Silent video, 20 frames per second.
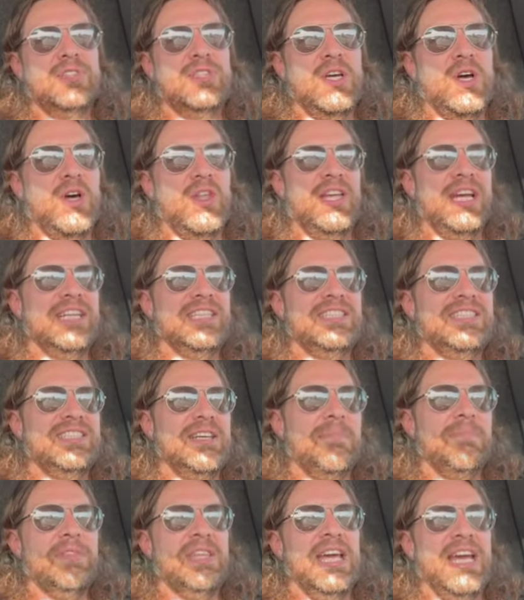So that's
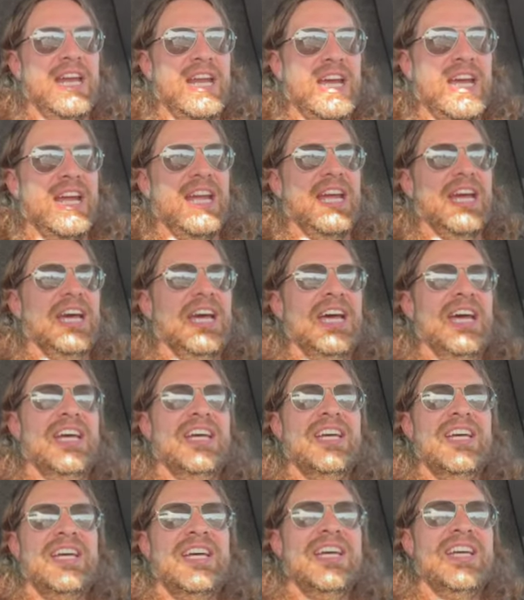something that
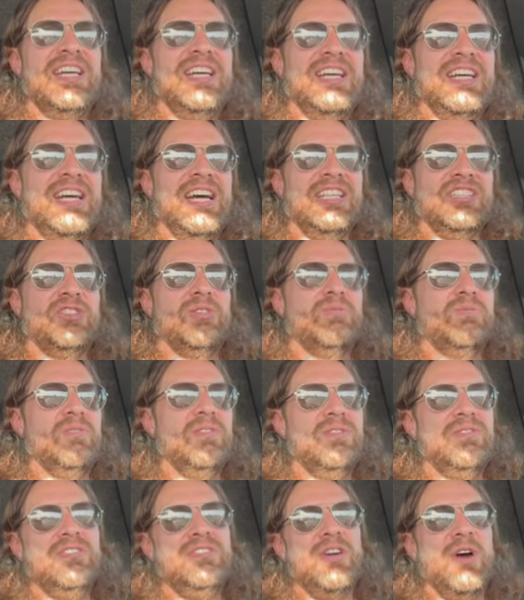I
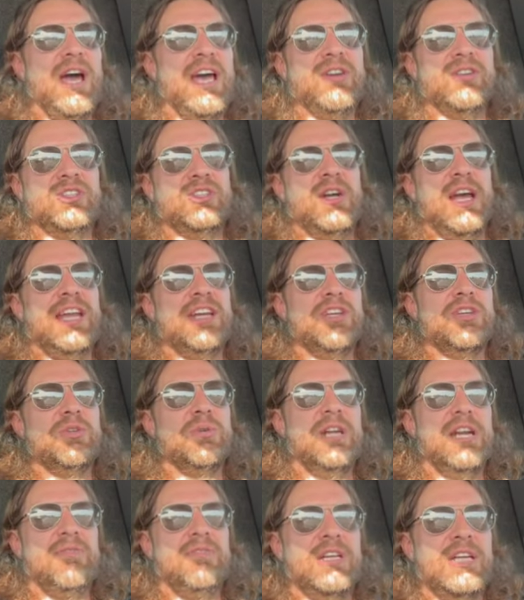I don't try to do
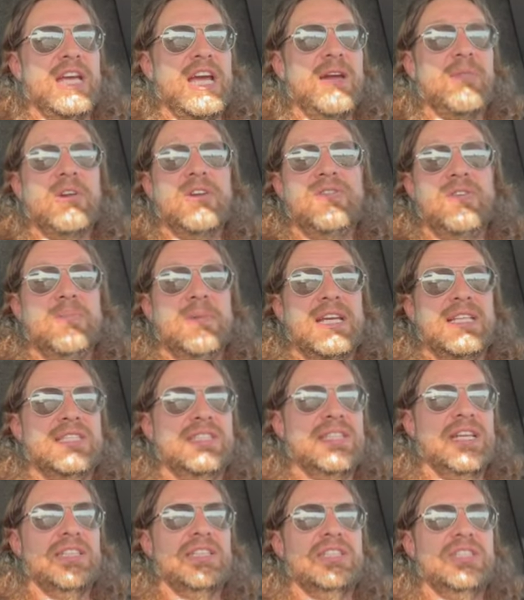it every day, but if it makes
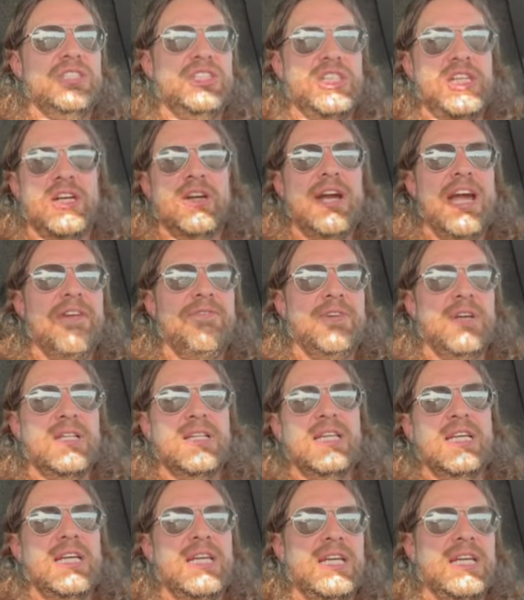sense
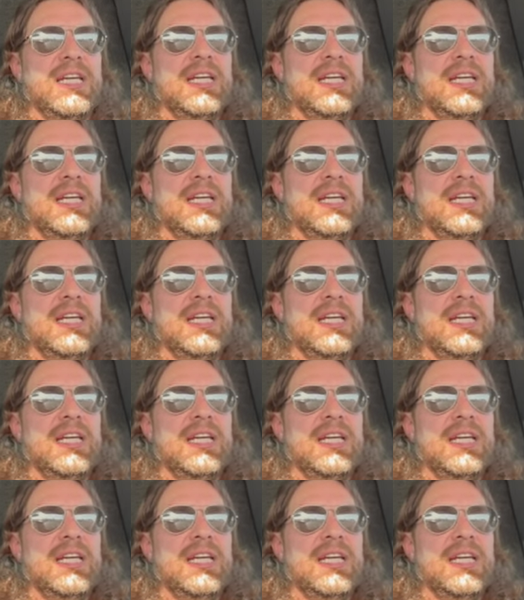geographically